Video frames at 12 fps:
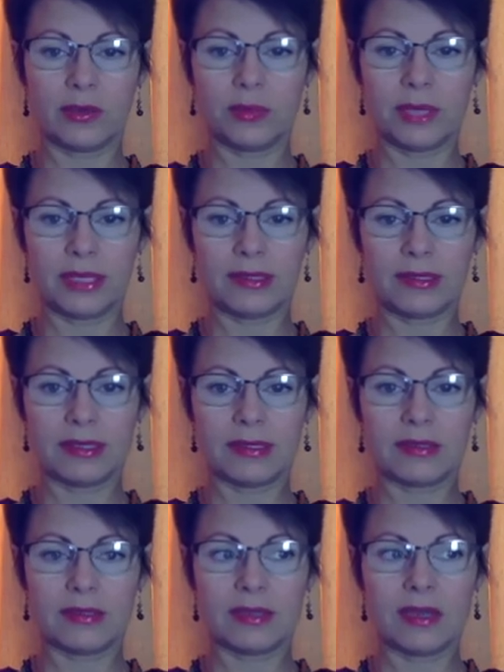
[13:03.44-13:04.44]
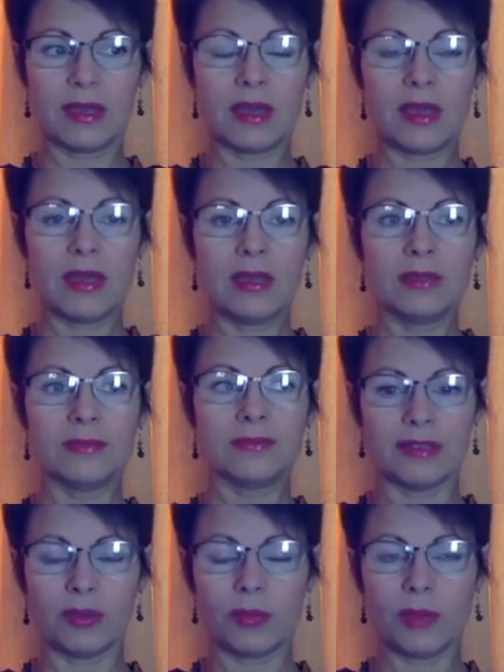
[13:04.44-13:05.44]
basis.
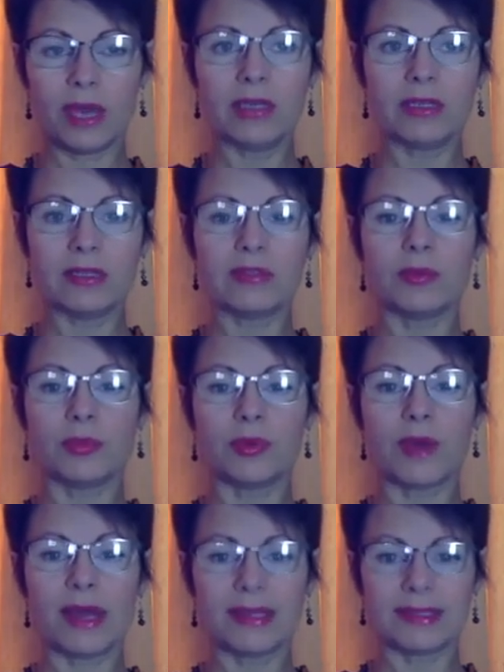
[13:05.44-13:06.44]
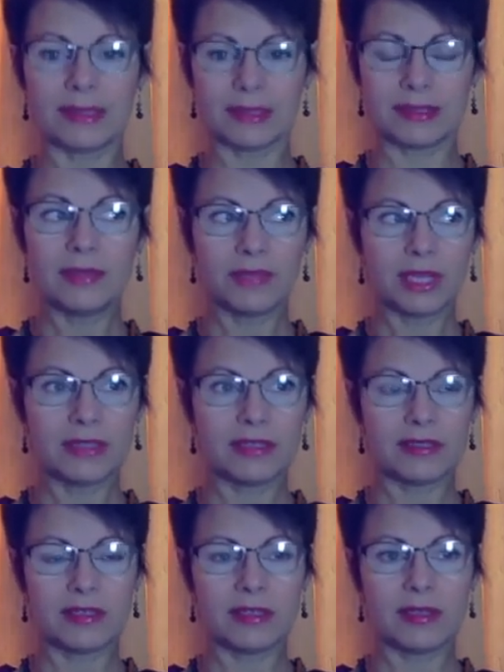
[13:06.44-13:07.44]
Your body needs to process. It's
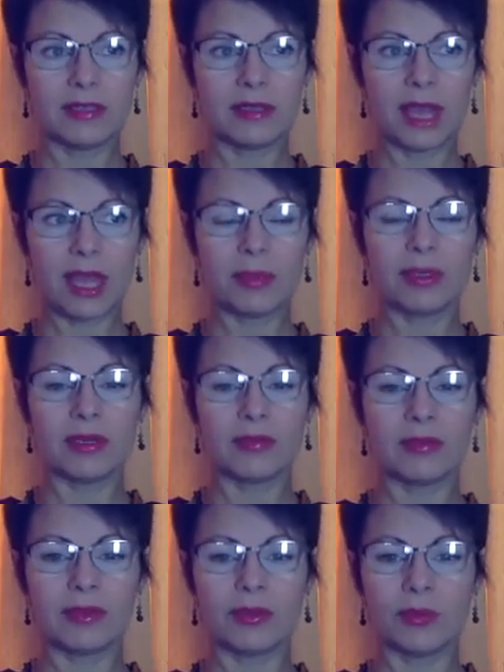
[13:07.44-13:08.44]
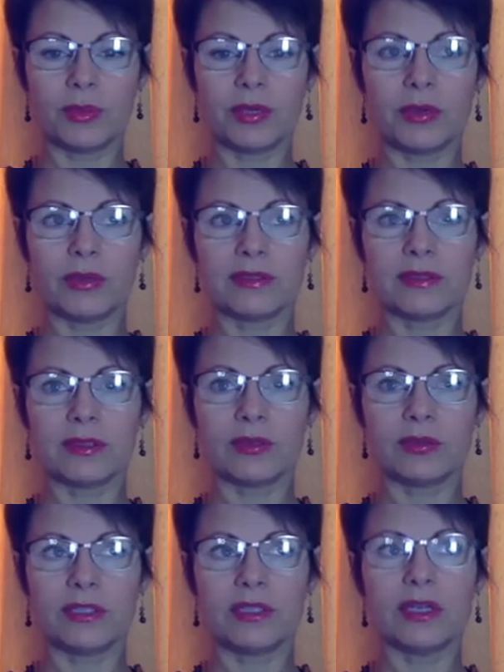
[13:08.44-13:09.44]
still happening with you because
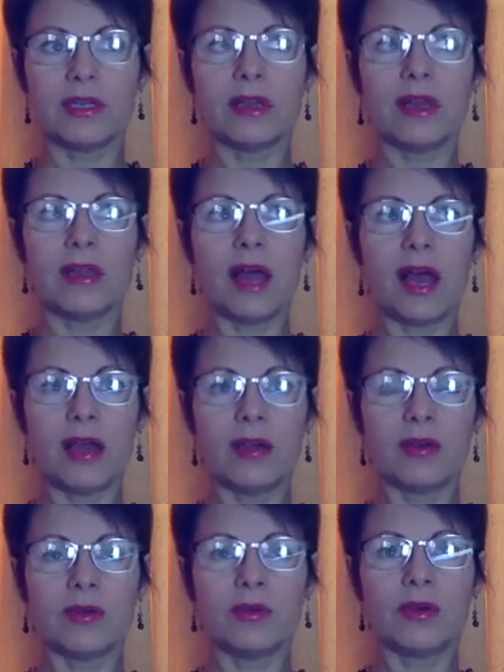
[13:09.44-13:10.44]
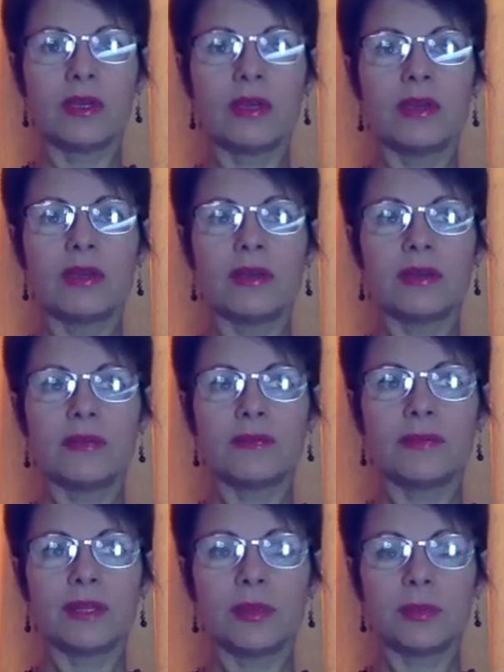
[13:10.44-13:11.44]
you didn't allow
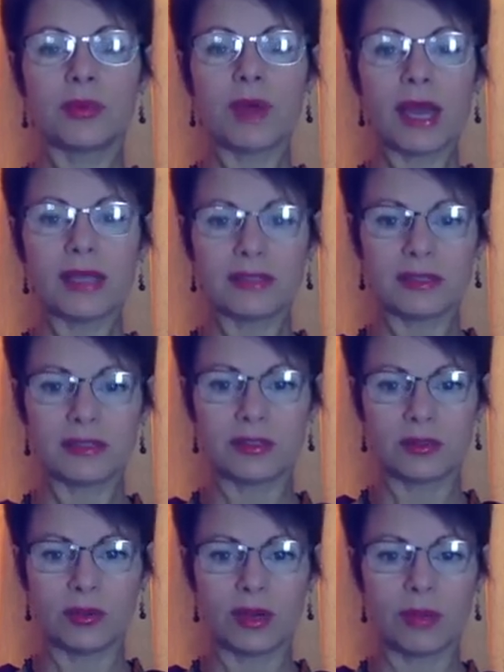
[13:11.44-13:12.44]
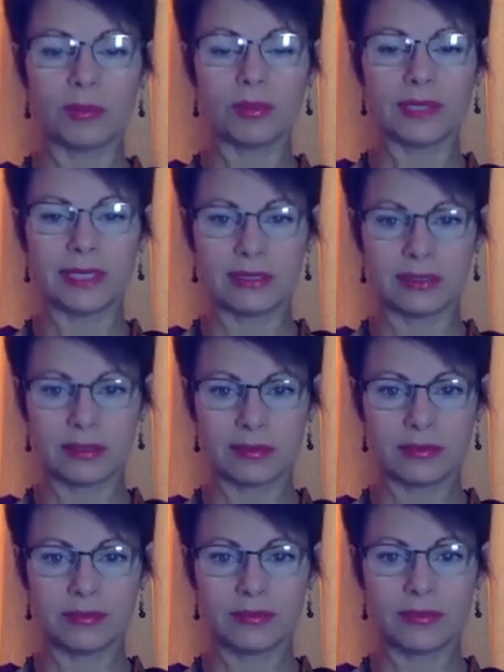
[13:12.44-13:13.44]
the process to complete.
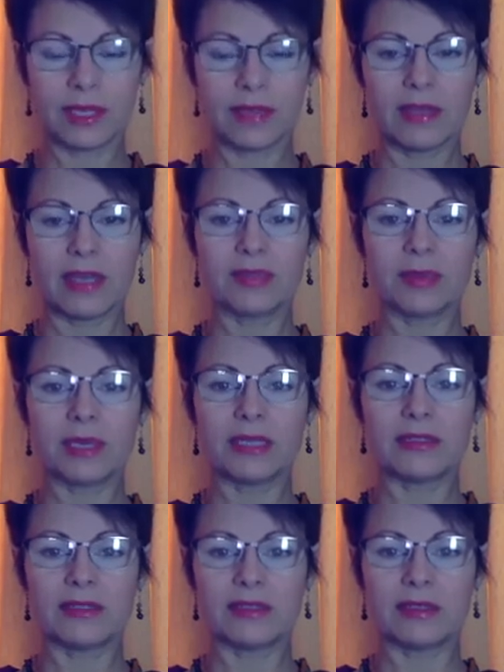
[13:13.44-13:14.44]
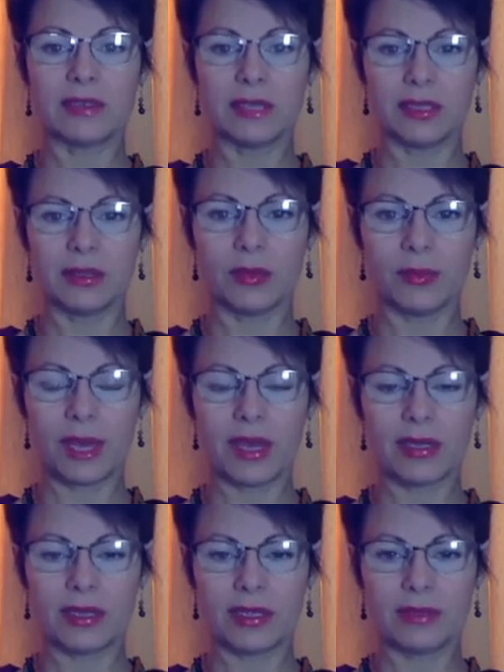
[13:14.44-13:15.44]
And that's why it's still in your
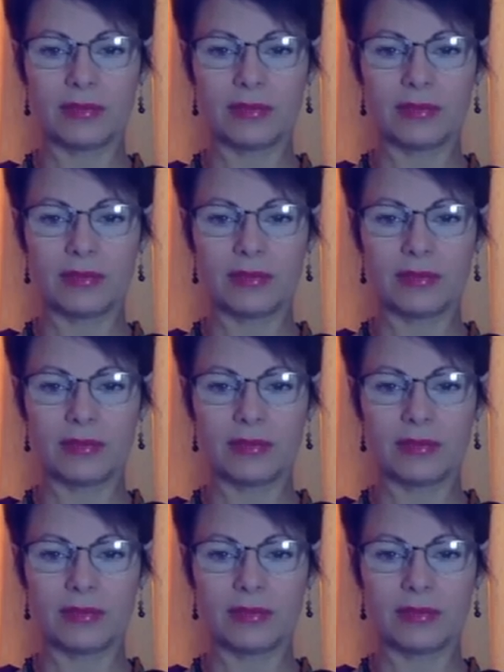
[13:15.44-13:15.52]
body.